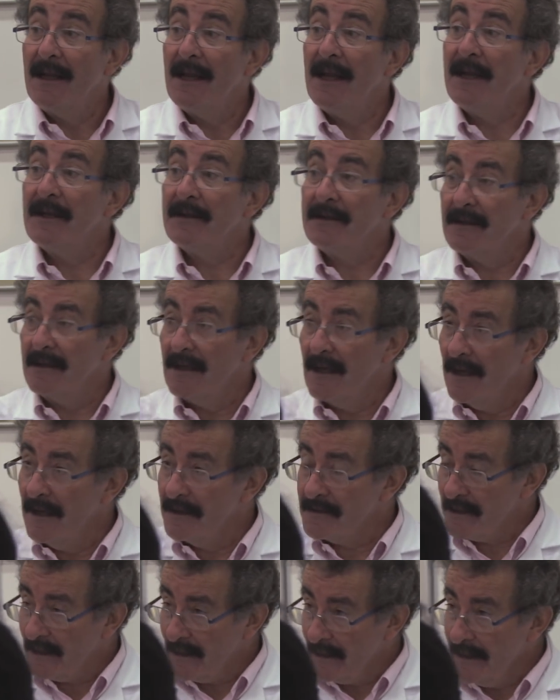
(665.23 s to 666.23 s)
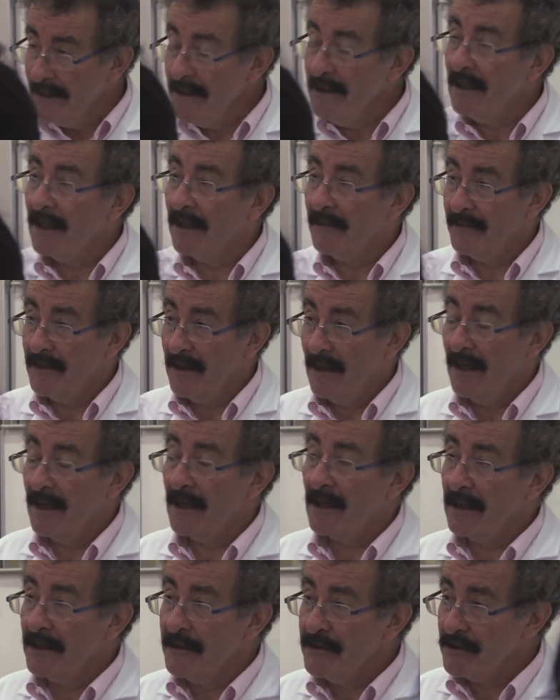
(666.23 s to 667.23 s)
It, it's a cleaner. Yeah,
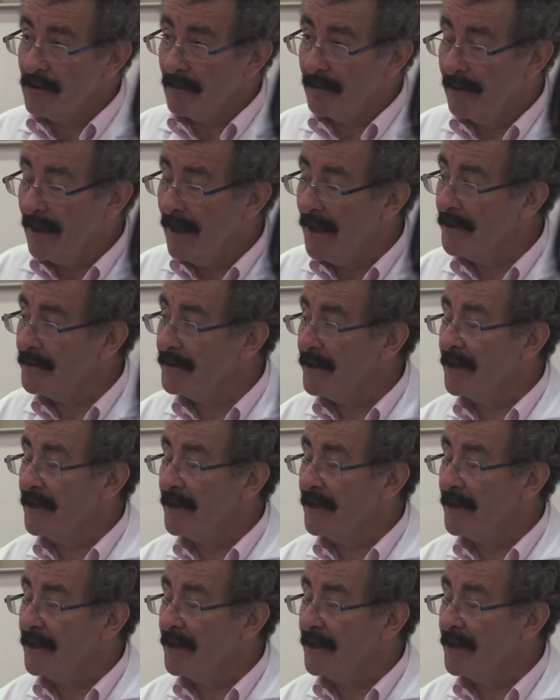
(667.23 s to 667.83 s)
it cleans your blood.